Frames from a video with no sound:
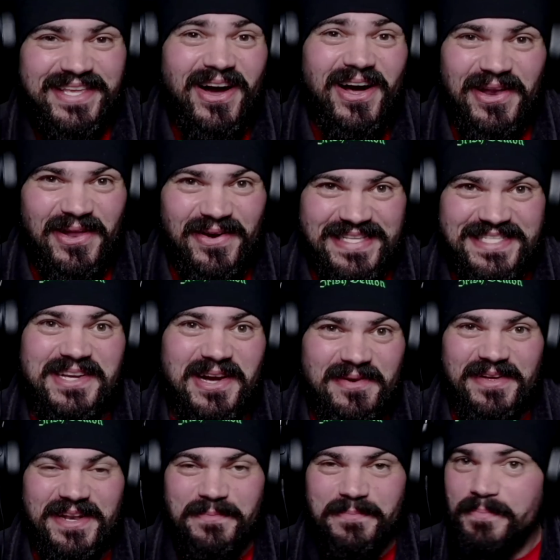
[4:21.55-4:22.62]
y'all know what's
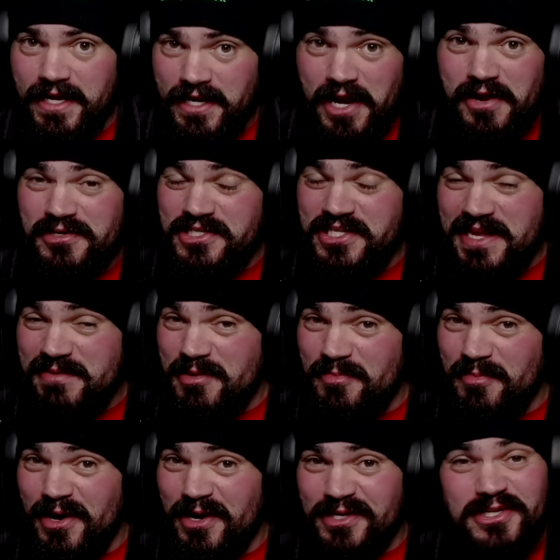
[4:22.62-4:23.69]
coming. An Irish
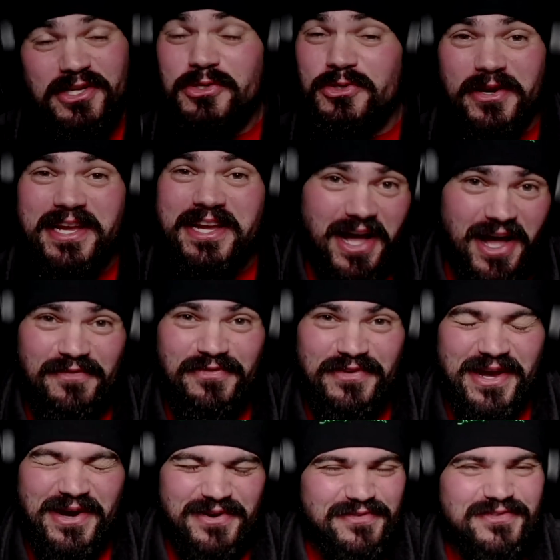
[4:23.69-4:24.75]
demon mug to drink
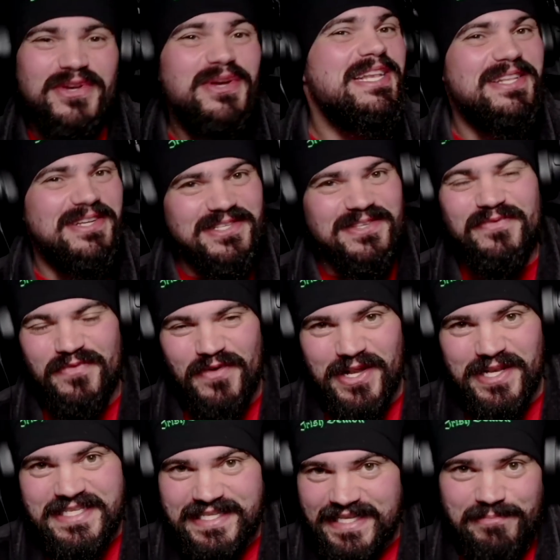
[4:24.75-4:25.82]
coffee out of so he doesn't
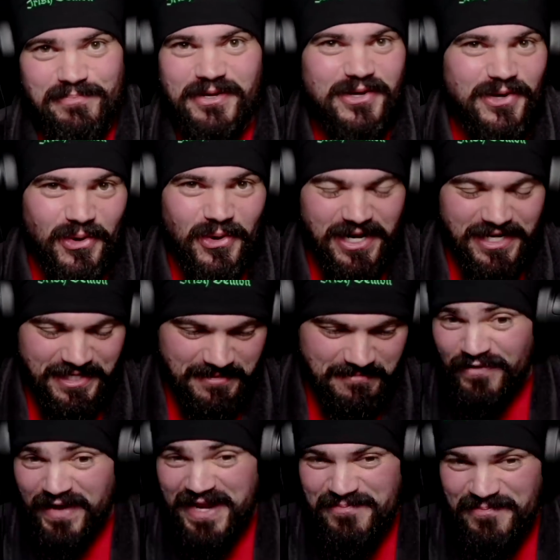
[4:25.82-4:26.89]
fall asleep in court.
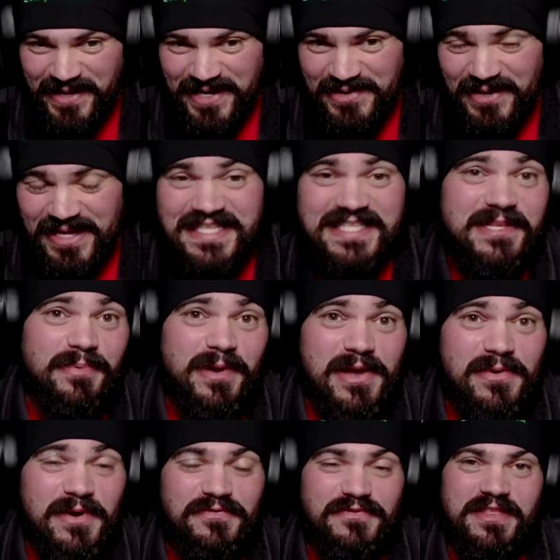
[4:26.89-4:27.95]
If anybody wants to
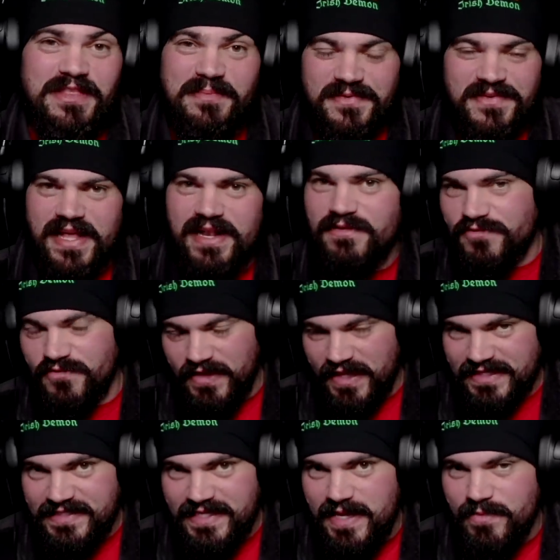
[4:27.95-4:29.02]
buy one for themselves for
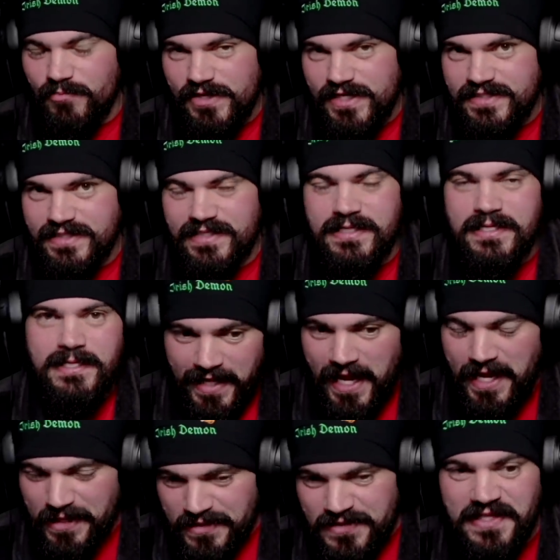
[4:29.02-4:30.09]
that same reason,
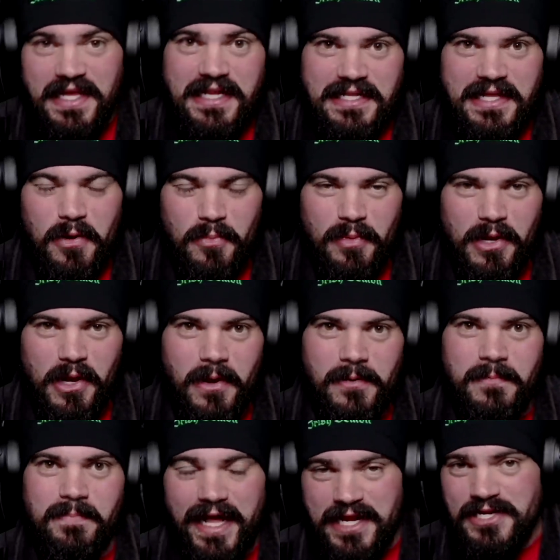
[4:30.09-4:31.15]
again, it's linked down
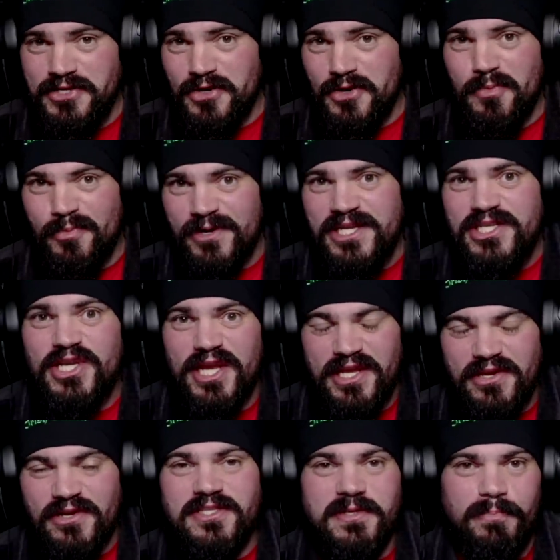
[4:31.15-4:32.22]
below. And I do
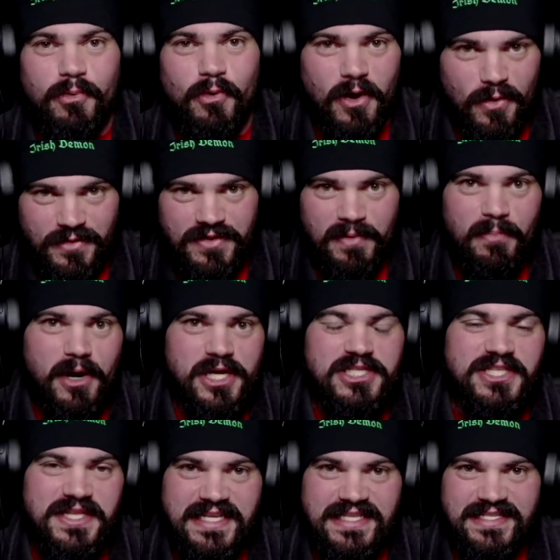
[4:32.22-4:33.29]
appreciate your support with the
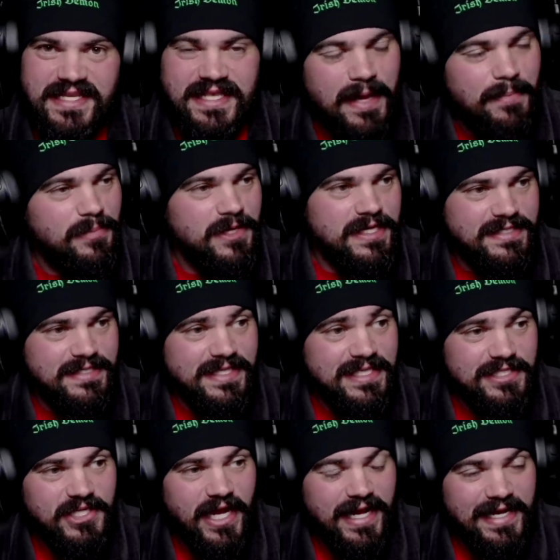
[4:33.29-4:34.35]
merch and things like that because
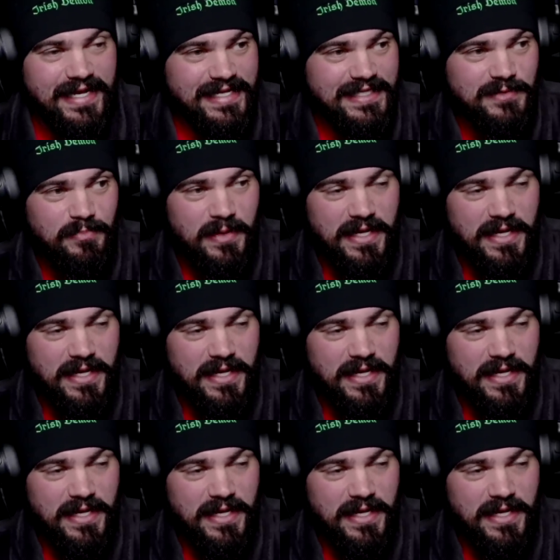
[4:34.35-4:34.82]
this channel has